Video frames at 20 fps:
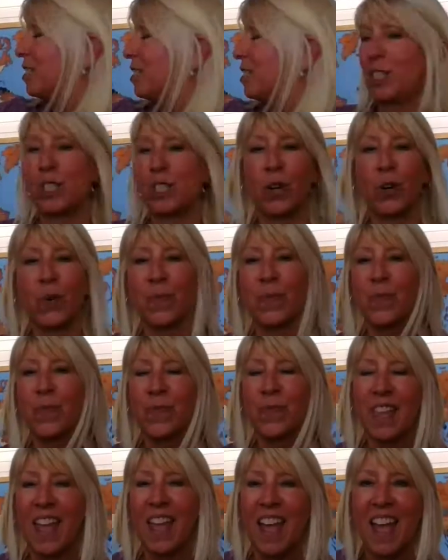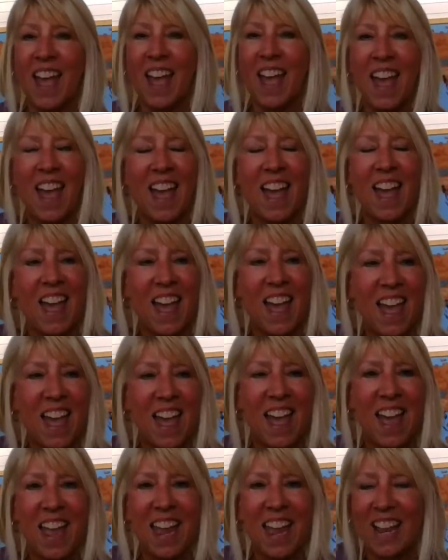So,
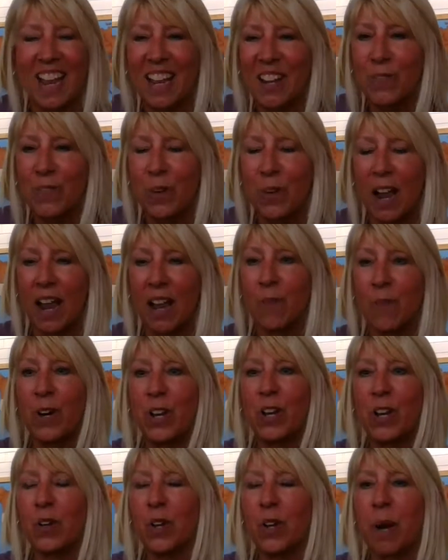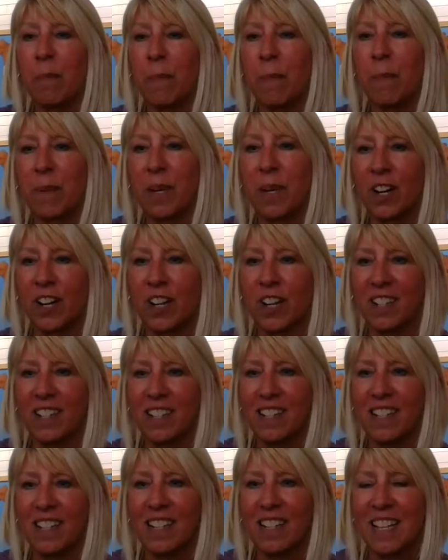hey, and when you come up here,
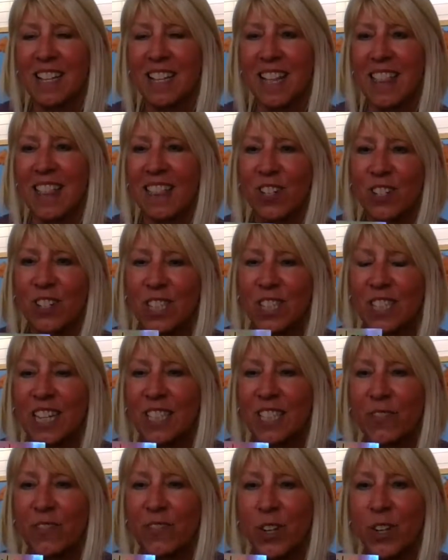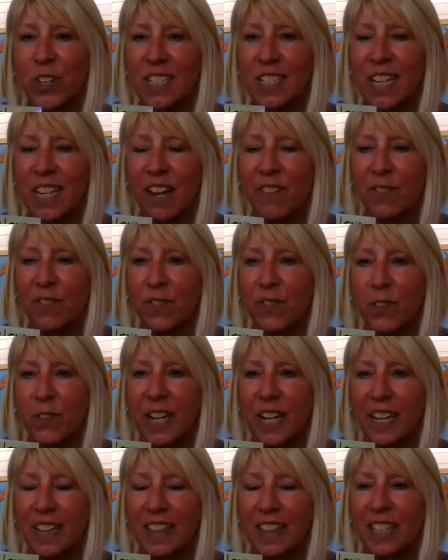there's things for you to take for
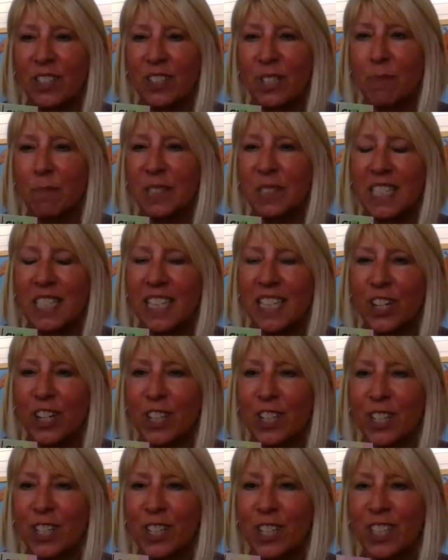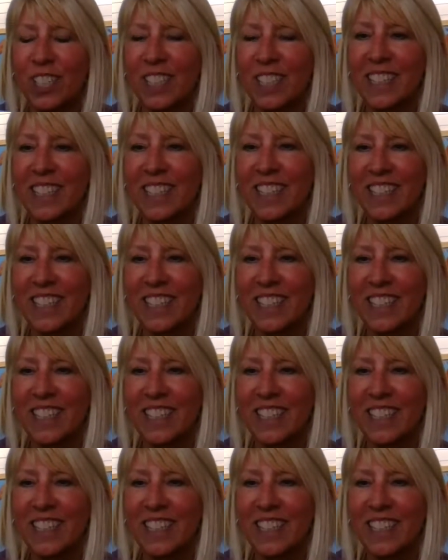free. There's some stickers,